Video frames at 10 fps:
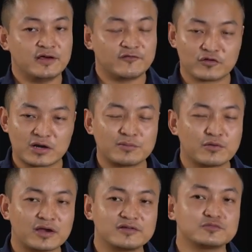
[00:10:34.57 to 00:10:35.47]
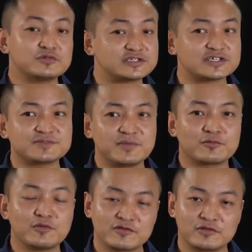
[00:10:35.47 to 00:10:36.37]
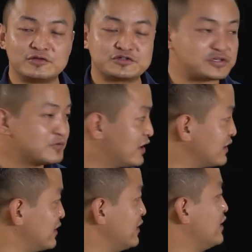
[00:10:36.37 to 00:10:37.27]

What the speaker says: For carbohydrate, we just made one solution, right?